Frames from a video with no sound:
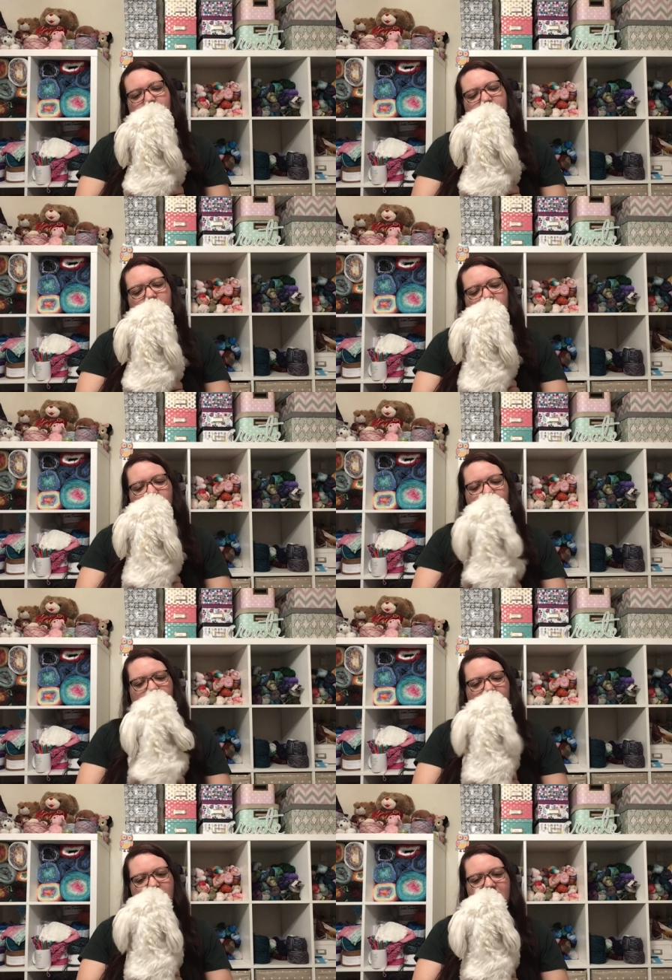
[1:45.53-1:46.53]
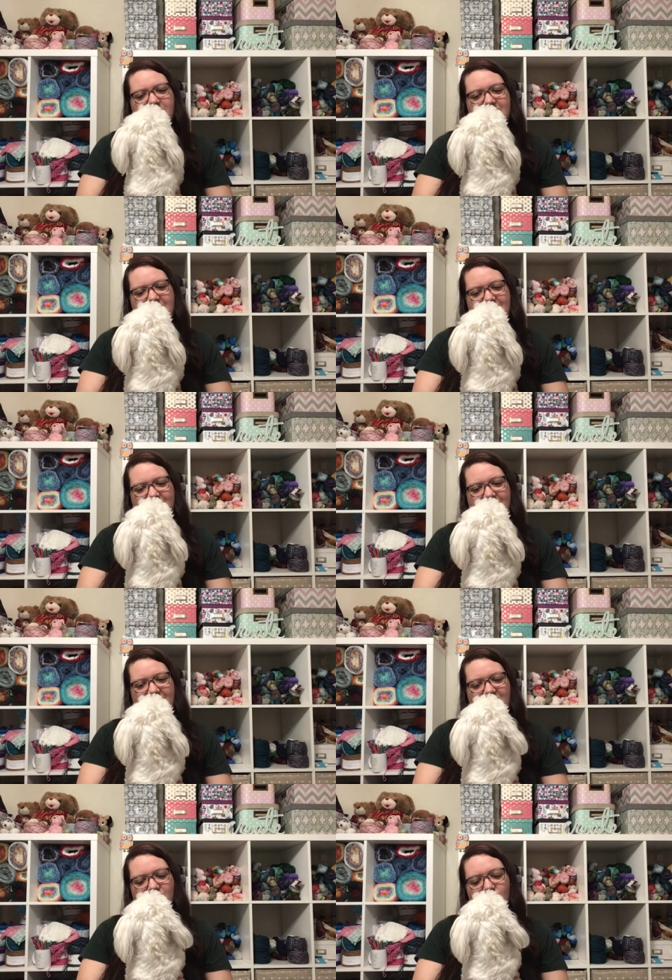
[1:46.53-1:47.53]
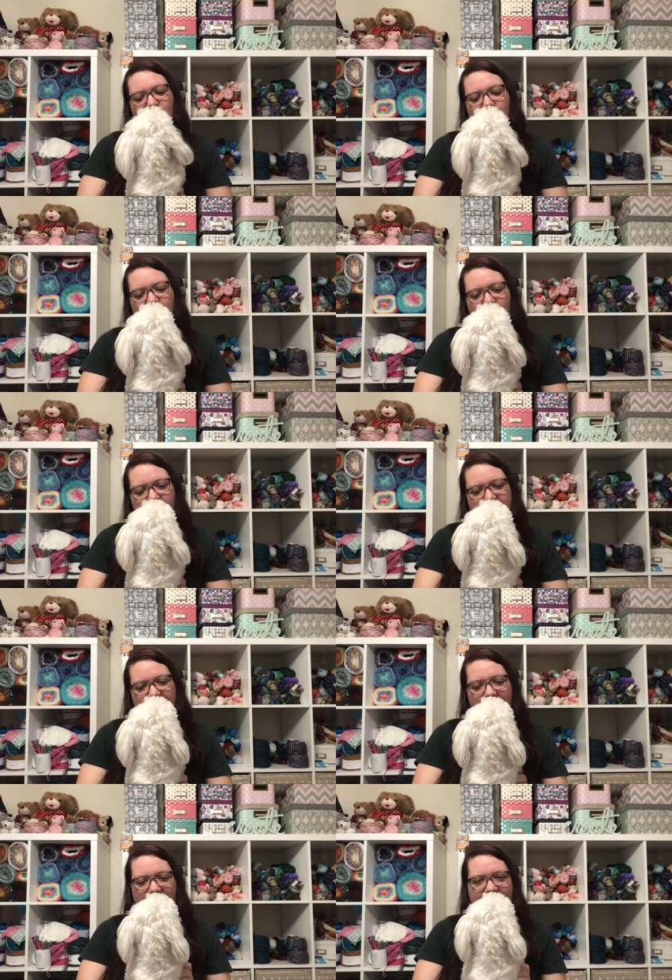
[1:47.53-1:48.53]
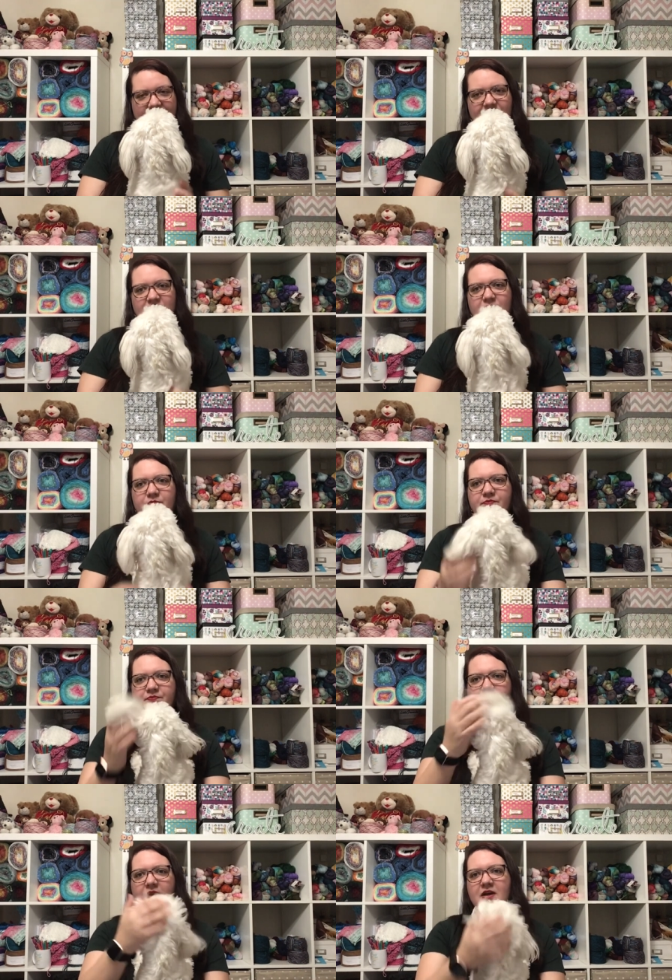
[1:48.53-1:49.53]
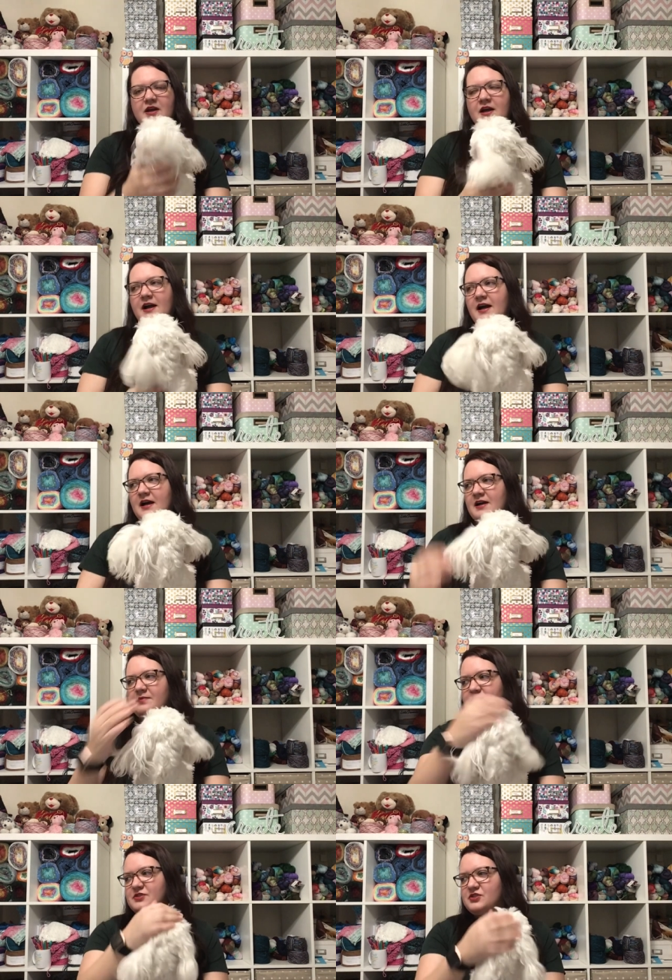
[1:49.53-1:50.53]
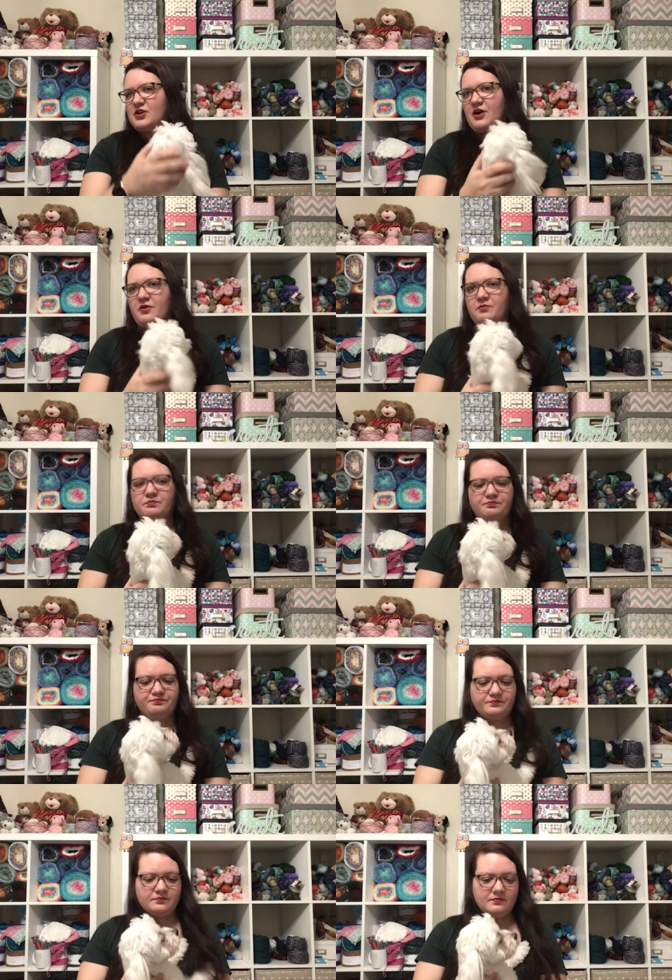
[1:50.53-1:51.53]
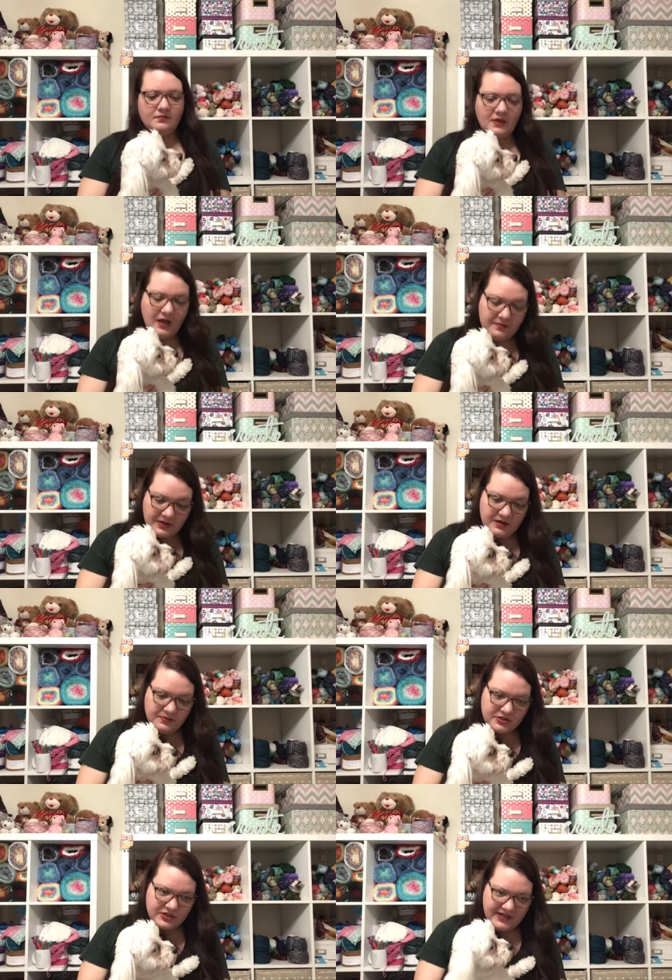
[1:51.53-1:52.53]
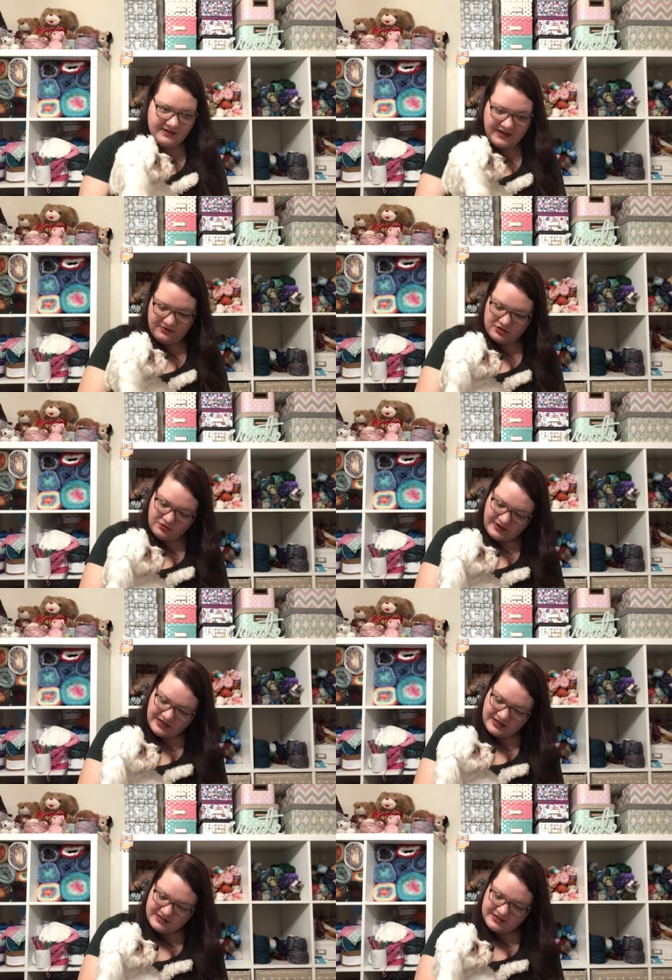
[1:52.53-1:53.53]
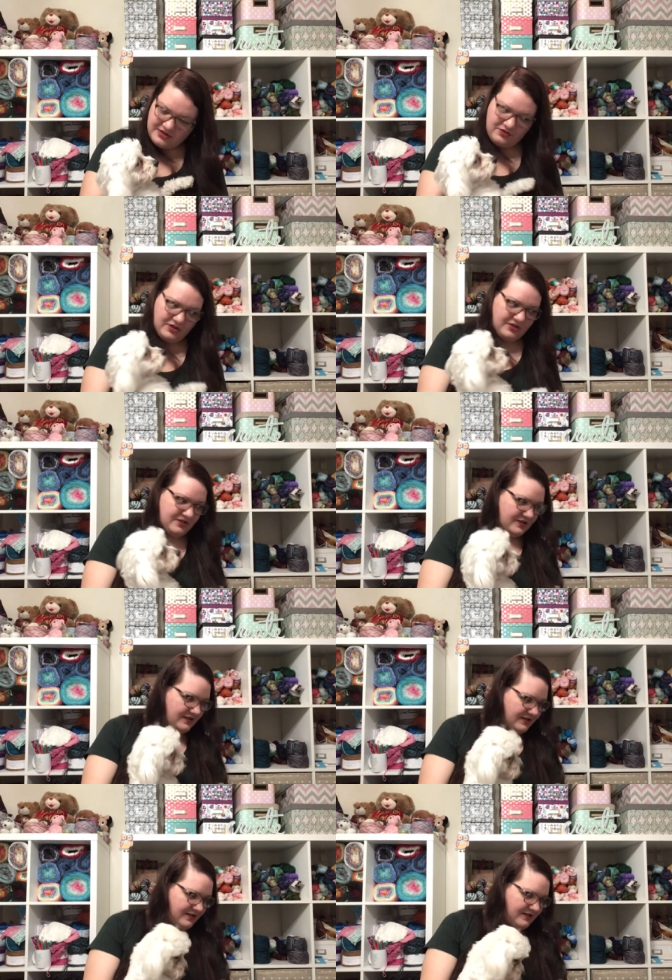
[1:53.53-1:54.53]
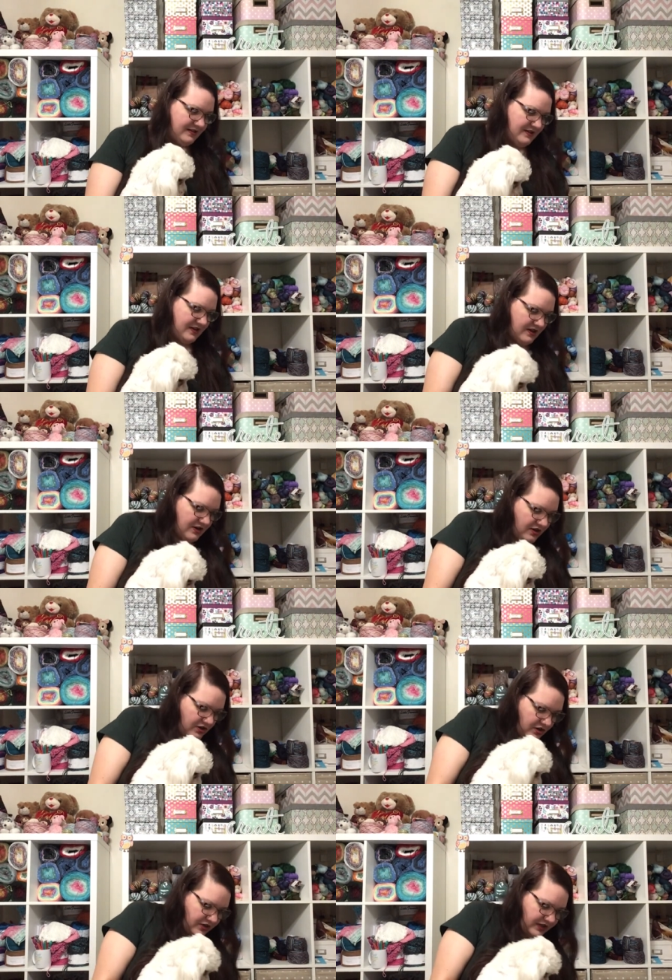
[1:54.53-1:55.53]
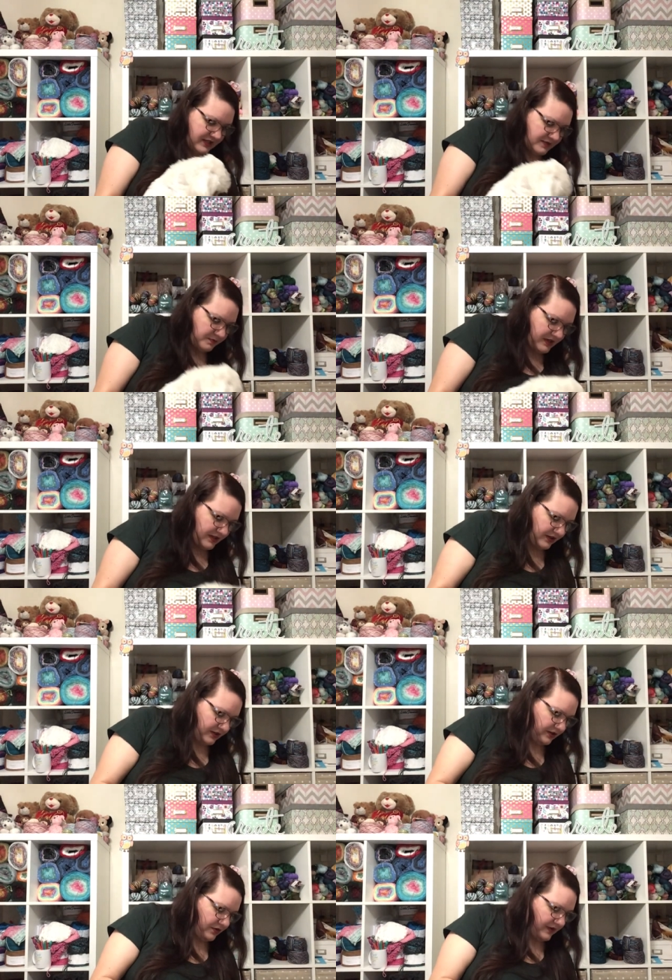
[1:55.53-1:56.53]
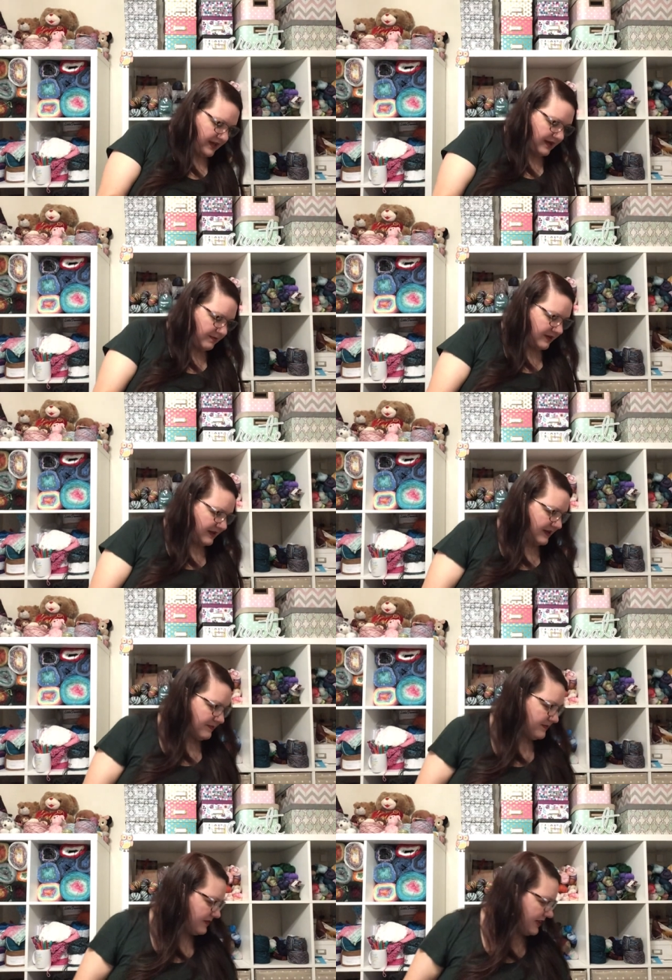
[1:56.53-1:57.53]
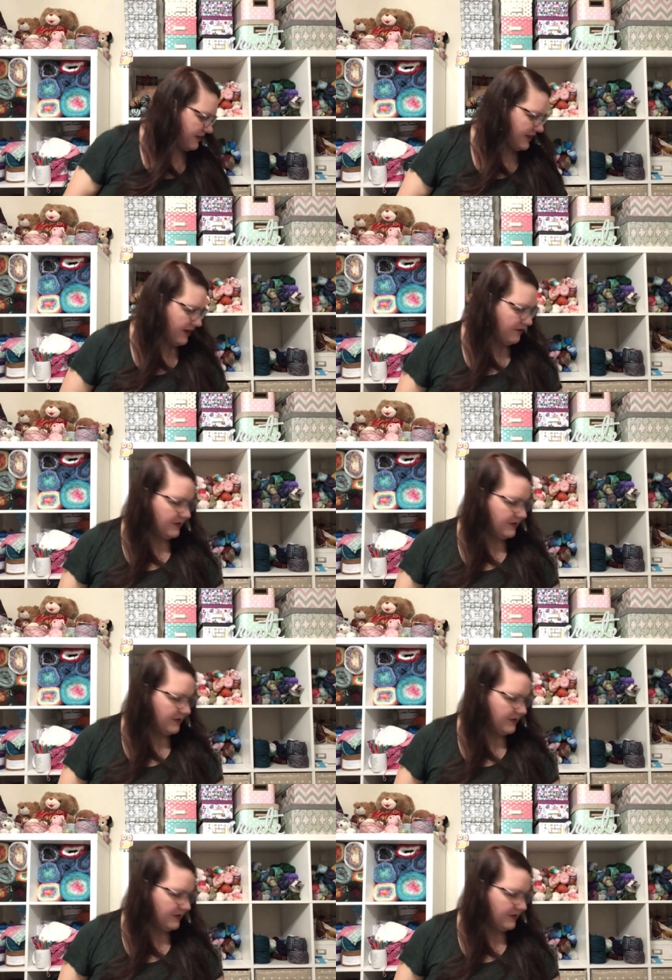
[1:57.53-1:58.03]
Yes, you are. Yes, you are. I love you. Um, so I'm gonna put you down now so I can continue this. Oh, look, it's brother. Go get him. Yep, there they go.